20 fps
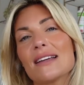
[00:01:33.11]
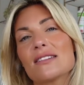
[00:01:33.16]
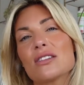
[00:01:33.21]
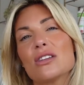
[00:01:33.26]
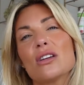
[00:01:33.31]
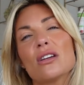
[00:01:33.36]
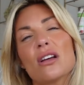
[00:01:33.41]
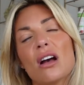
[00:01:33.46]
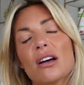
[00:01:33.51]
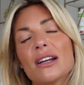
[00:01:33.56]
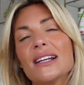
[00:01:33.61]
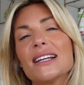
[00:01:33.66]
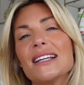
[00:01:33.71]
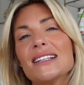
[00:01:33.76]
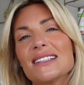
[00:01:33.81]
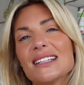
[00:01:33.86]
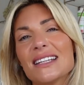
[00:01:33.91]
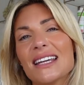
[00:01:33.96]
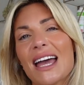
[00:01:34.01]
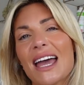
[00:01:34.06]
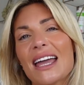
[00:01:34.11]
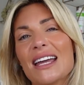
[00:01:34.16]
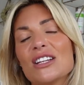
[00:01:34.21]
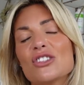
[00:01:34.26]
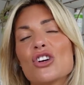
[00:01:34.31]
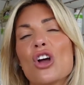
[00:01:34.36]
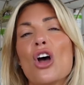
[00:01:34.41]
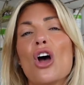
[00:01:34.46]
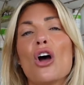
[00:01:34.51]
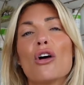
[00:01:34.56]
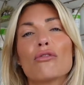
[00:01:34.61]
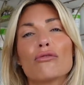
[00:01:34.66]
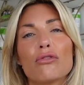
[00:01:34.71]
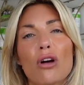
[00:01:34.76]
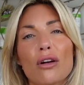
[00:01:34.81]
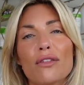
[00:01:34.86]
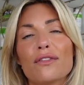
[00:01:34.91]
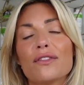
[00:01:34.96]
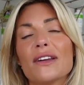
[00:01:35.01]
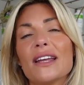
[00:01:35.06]
So you kind of need to gauge
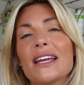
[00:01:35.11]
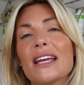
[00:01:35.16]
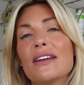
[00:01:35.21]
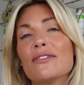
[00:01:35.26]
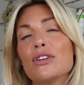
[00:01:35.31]
roughly,